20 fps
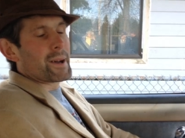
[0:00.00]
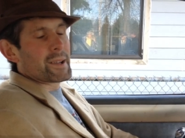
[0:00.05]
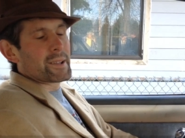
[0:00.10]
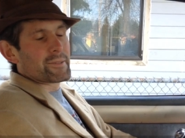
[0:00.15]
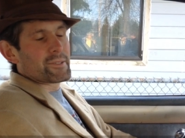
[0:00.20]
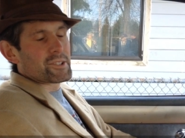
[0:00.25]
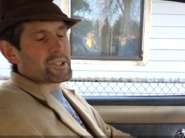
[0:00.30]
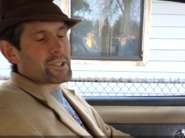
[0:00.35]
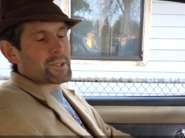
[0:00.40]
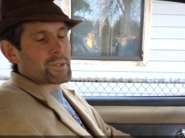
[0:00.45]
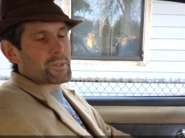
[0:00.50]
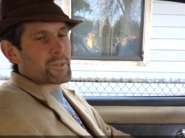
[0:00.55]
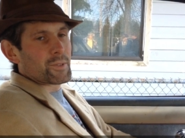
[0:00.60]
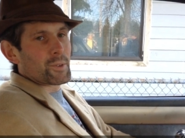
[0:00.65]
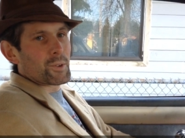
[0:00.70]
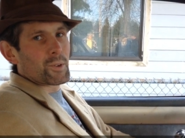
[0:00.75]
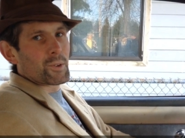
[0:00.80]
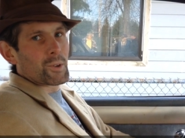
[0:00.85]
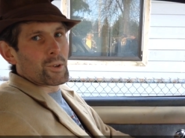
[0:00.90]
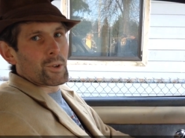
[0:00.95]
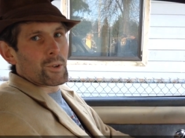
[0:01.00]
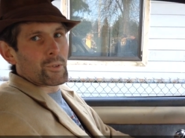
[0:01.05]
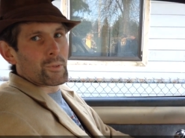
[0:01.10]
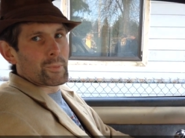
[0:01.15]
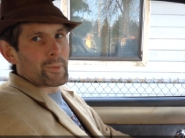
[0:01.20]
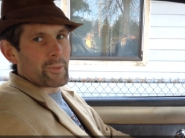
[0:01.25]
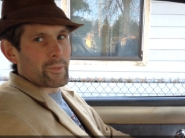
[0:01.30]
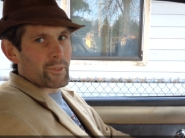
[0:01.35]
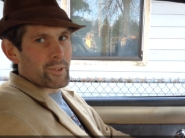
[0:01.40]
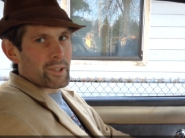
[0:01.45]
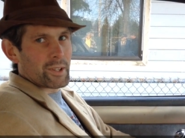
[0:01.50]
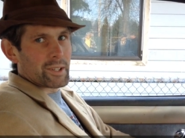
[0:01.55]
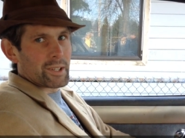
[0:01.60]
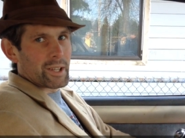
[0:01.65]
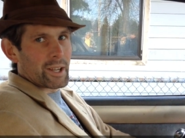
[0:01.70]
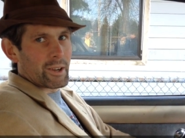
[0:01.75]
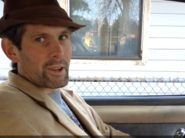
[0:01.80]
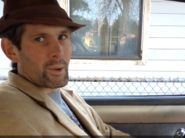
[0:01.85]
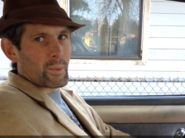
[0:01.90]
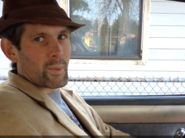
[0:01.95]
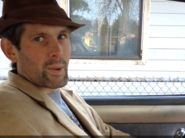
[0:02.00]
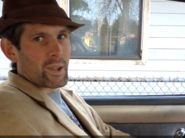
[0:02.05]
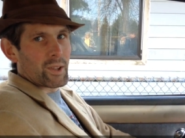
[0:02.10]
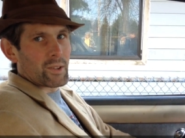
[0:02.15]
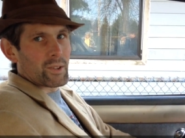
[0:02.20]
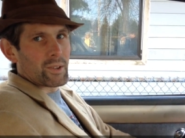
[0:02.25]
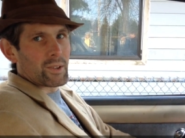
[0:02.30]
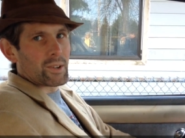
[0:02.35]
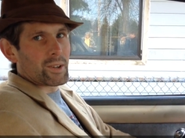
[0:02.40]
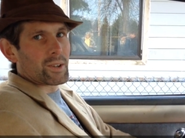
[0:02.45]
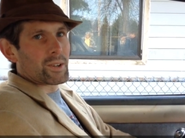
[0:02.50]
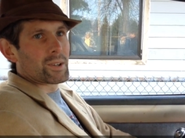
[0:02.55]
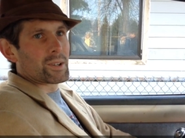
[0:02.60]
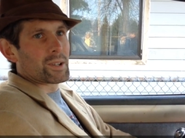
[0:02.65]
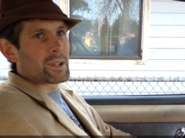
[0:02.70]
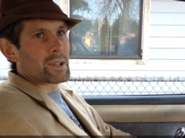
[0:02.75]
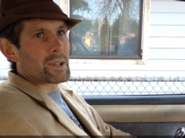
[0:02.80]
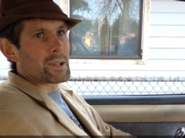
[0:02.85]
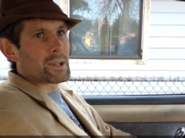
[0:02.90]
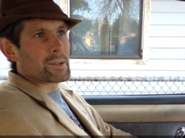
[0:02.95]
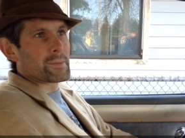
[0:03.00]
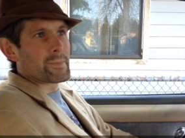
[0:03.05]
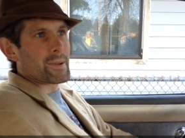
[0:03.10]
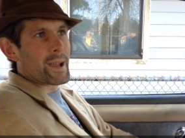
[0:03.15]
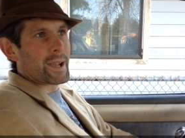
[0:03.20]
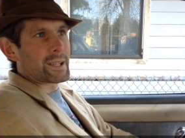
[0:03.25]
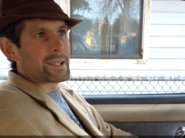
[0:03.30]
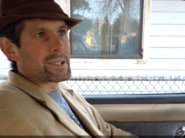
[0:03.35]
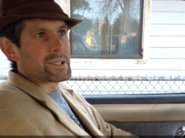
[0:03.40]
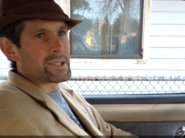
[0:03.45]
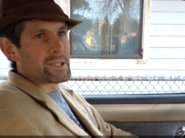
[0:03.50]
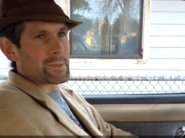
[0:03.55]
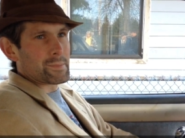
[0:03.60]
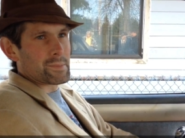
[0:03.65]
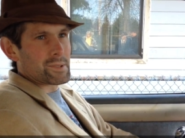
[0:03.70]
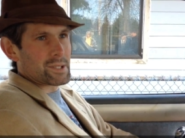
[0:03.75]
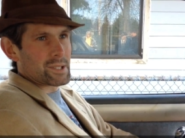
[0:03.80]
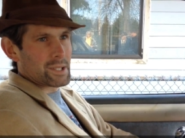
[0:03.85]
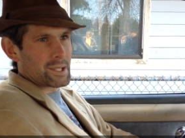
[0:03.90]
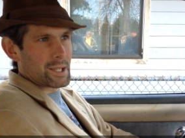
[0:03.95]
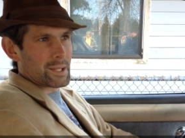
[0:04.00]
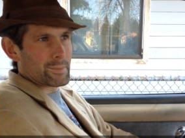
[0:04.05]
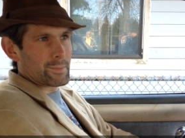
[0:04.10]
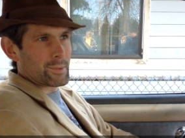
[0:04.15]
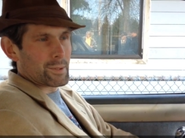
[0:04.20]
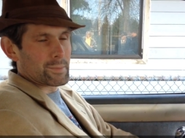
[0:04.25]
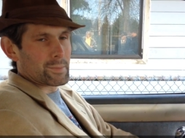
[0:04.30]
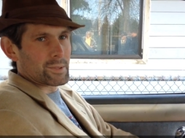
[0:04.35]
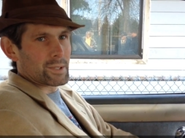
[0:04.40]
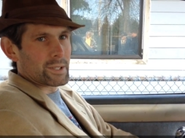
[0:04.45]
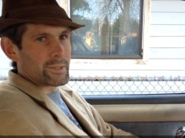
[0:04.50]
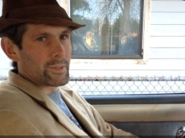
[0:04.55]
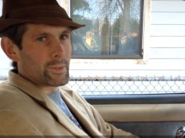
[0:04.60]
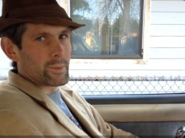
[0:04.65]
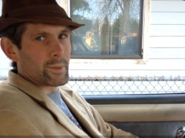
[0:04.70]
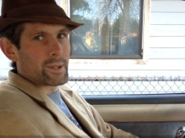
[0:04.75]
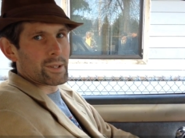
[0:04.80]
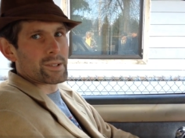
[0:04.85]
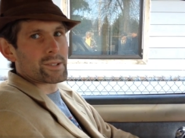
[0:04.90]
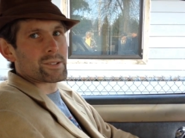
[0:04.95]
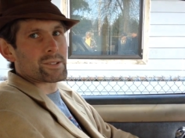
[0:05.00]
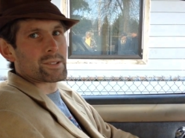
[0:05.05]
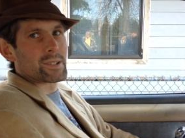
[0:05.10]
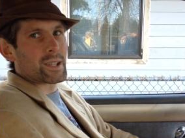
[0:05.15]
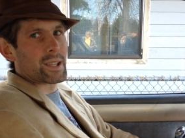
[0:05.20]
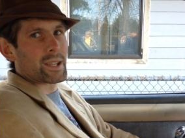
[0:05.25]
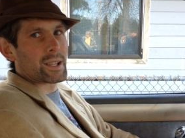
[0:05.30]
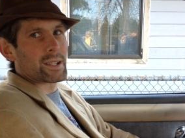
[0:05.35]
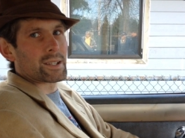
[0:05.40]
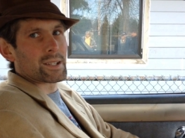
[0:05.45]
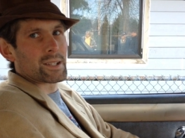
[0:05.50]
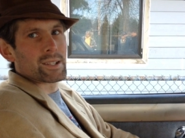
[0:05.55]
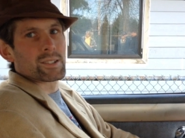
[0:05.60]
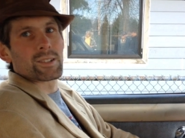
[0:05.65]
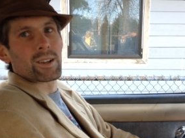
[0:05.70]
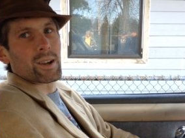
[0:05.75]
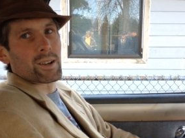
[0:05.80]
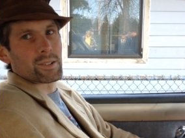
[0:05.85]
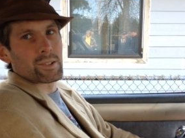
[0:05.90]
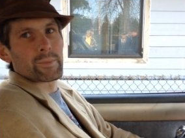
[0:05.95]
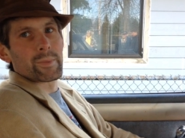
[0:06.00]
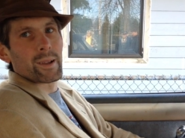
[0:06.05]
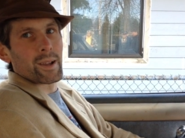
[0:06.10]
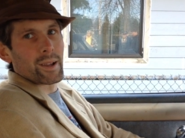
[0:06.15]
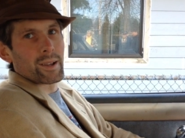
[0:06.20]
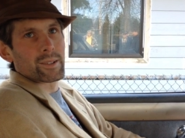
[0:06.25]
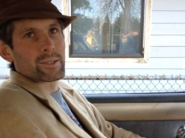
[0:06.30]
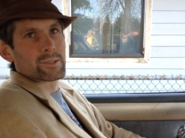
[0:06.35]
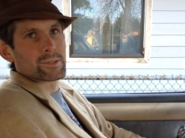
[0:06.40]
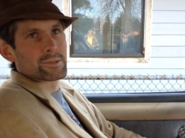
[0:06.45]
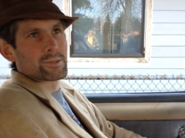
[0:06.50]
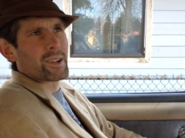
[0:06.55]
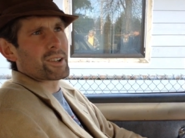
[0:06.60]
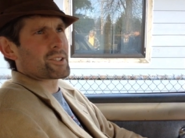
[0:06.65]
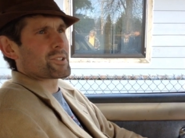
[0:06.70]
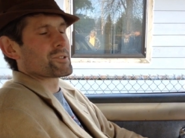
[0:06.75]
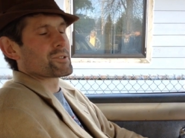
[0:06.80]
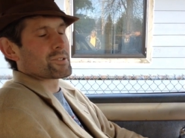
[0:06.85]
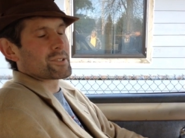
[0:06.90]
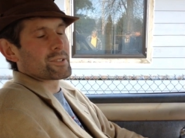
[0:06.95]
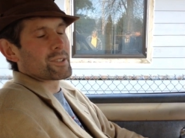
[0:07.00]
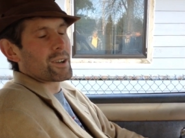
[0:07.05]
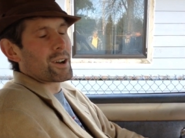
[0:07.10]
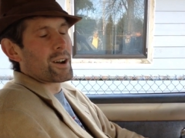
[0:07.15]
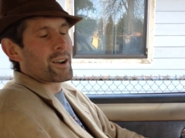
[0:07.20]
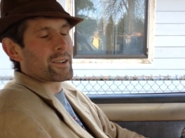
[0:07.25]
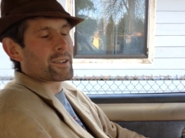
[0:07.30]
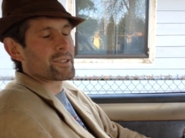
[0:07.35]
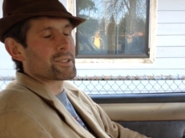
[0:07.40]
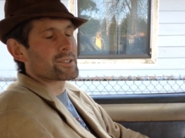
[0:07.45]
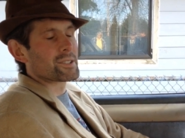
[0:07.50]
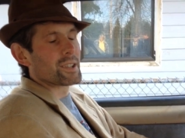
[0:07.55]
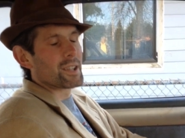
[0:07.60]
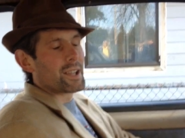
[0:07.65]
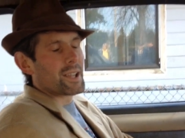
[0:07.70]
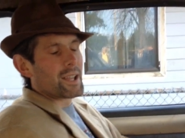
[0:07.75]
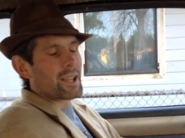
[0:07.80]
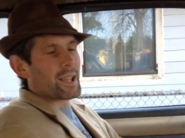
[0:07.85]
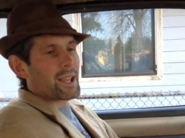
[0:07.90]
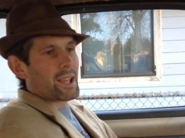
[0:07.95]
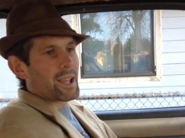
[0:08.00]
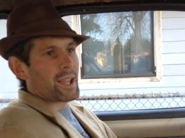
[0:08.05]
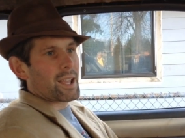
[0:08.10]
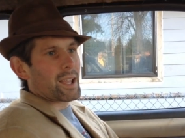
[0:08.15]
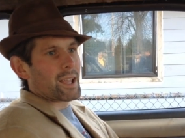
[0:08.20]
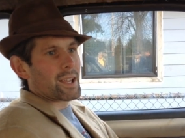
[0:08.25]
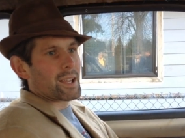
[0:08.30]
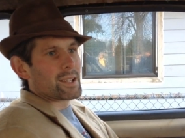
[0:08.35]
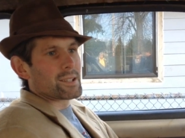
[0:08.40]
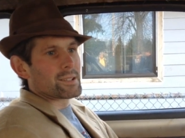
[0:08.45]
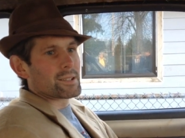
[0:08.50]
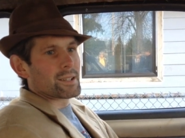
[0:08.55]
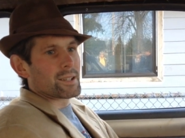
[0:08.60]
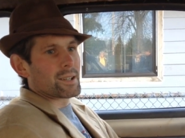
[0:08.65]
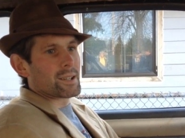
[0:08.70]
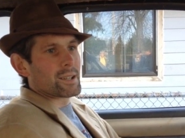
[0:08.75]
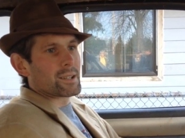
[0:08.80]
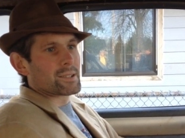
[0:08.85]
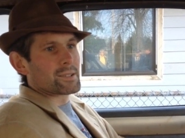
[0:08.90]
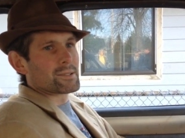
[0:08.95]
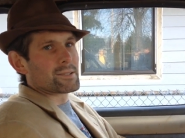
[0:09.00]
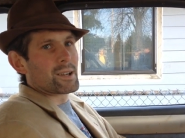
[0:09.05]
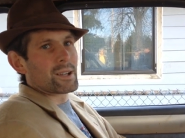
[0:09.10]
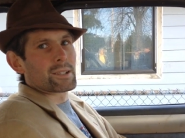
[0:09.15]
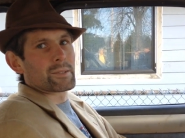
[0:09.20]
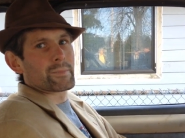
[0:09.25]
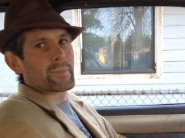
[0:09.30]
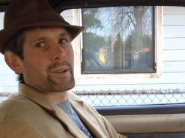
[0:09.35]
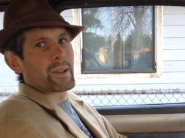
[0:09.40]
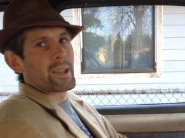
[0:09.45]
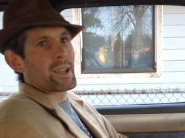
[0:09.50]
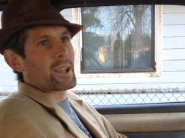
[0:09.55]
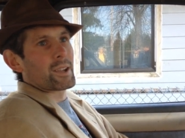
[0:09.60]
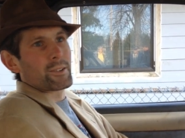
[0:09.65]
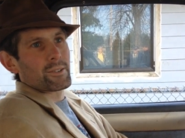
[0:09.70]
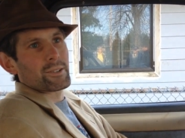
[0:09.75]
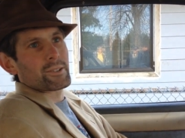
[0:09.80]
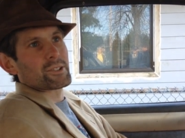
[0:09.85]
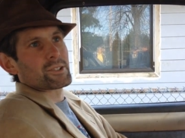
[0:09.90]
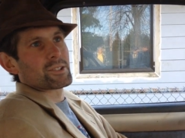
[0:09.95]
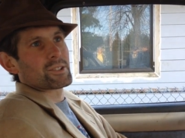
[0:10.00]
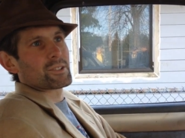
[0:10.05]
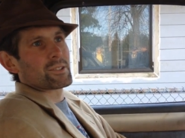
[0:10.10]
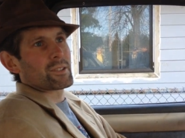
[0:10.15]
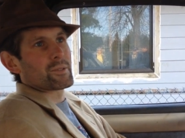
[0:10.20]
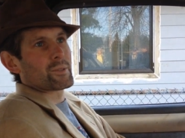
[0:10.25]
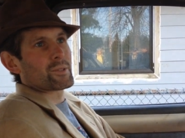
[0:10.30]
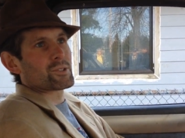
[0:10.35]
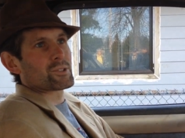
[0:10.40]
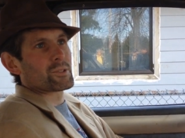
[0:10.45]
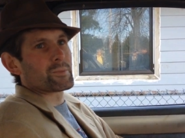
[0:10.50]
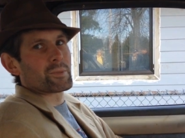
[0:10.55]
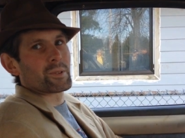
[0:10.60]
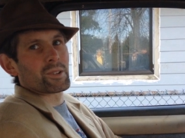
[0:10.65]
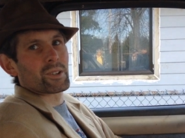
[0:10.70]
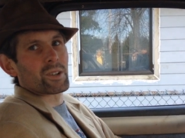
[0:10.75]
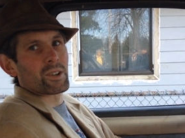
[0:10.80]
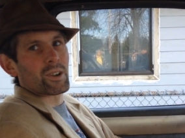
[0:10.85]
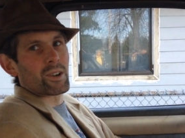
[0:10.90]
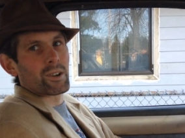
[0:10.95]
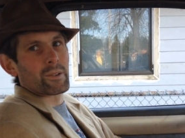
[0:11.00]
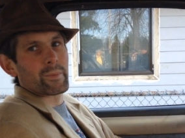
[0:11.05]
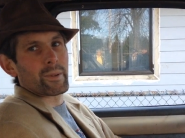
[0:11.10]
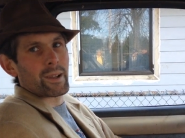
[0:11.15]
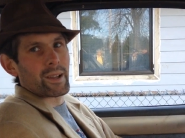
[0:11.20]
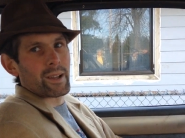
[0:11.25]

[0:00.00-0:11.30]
I received a phone call from my friend Gary Winkler uh, back in September, I believe it was, and he talked about, actually, it was August, and uh, talked about, hey, Chris, you know, I want you to bring your car to my